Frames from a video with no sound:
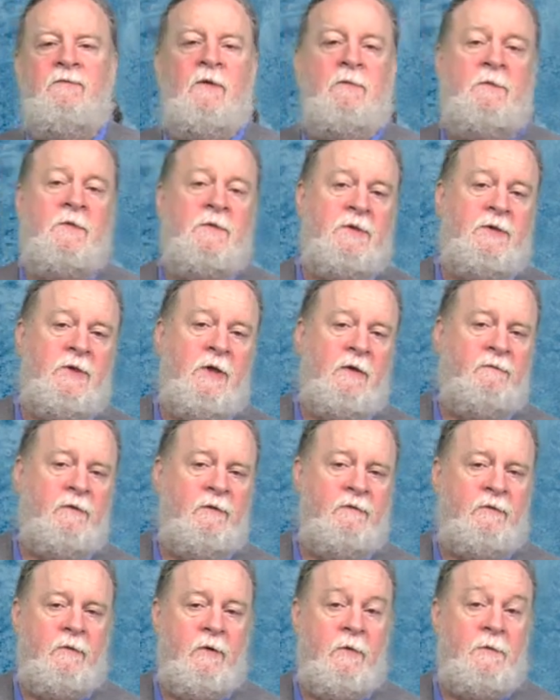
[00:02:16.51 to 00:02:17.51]
from
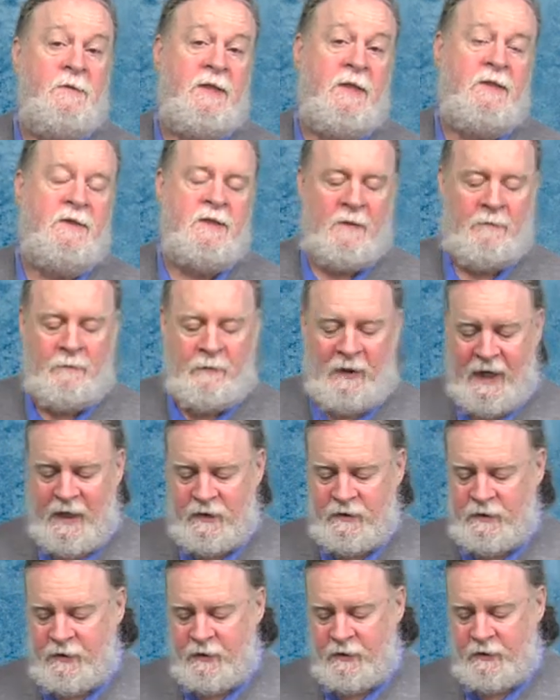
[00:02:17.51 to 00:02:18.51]
conservative groups and some
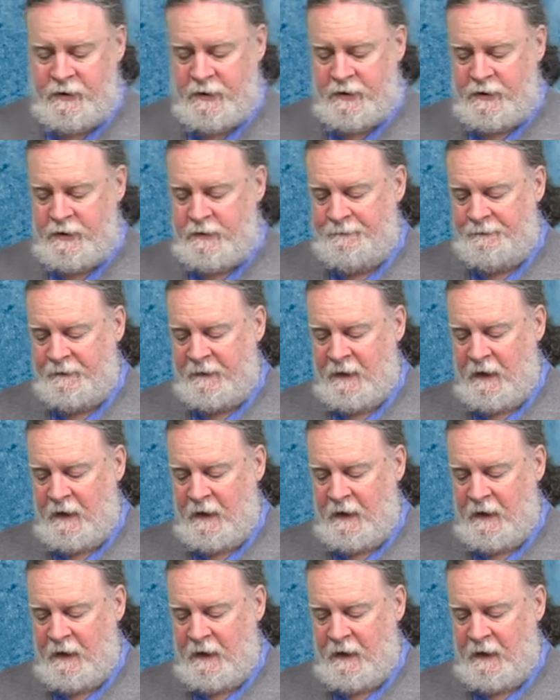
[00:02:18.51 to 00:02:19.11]
black churches.